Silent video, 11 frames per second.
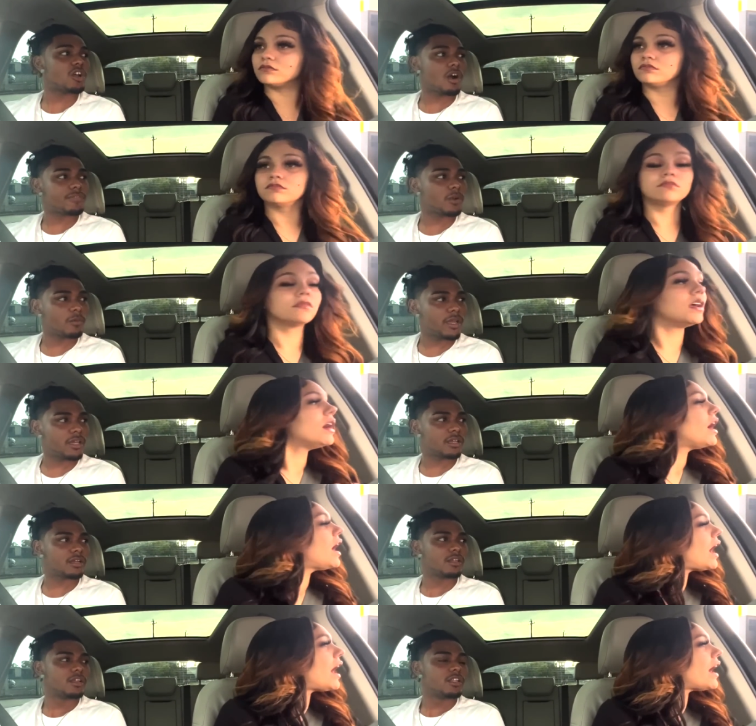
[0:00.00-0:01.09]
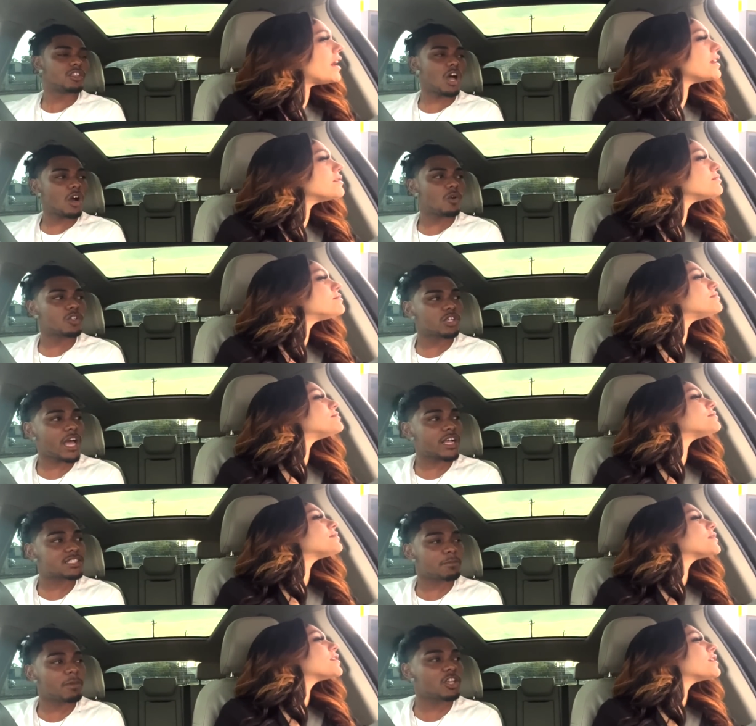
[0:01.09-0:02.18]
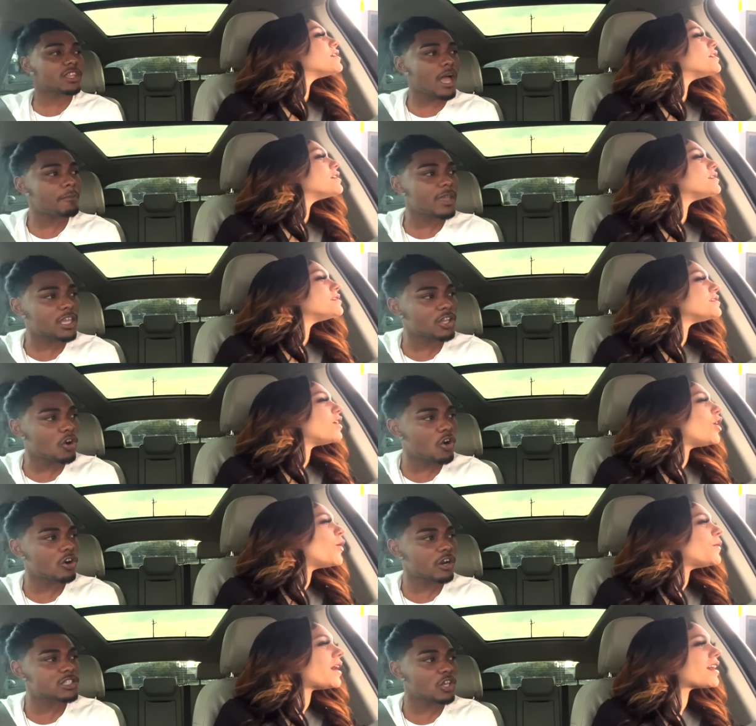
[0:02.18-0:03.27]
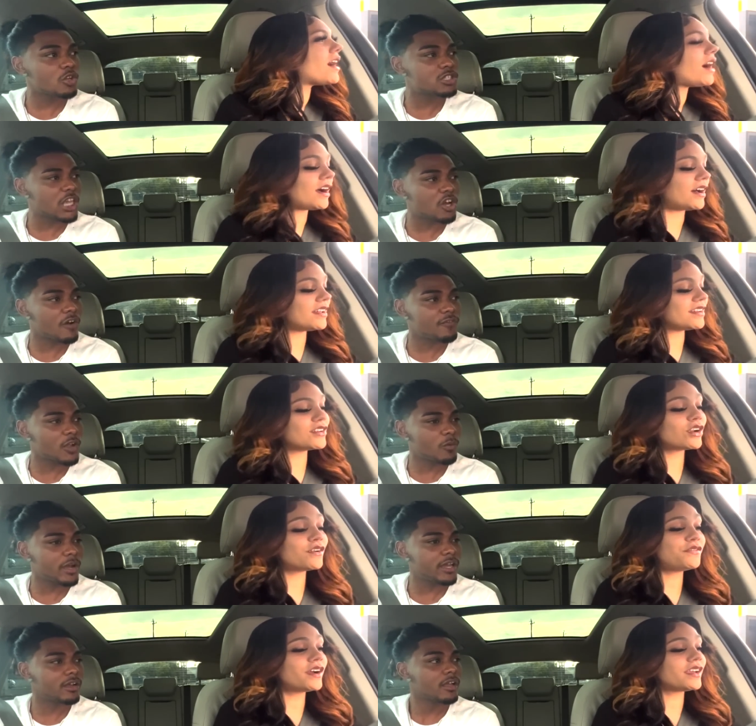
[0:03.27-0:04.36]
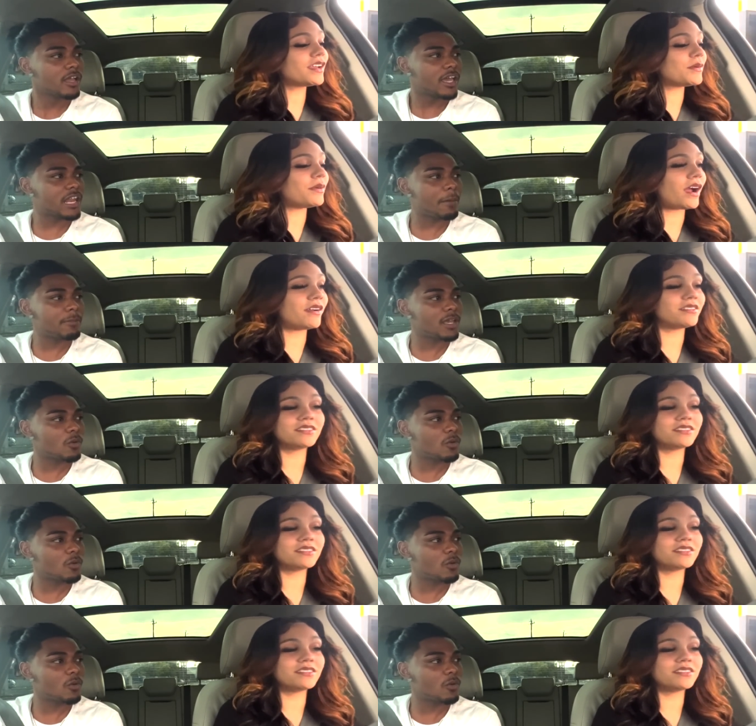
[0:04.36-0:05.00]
Speaker 1: off the wig. Hi. No, you're not making your order until you take off your wig. And I'm being